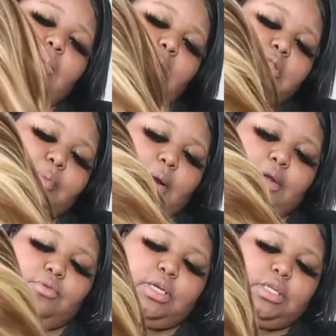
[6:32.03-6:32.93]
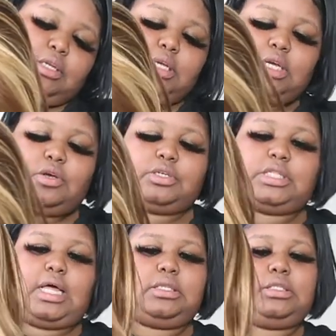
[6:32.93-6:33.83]
the most part, you can get your
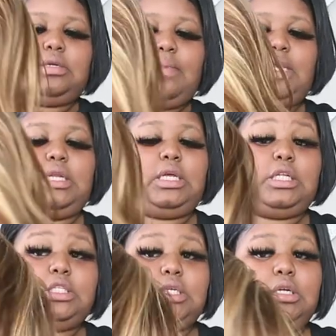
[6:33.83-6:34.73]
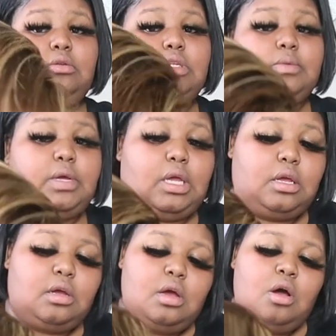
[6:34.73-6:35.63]
stylist to make it into a glueless
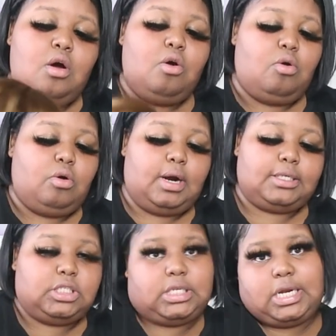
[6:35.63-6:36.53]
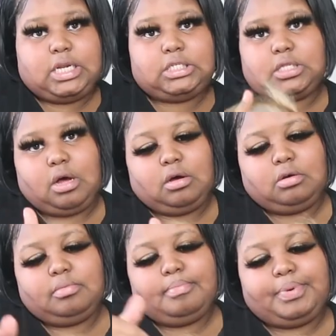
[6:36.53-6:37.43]
wig or just get it
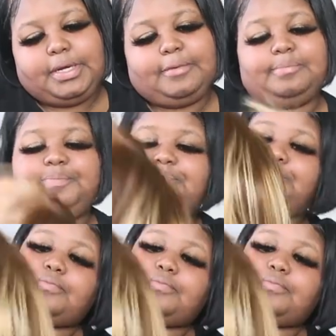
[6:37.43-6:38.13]
installed. But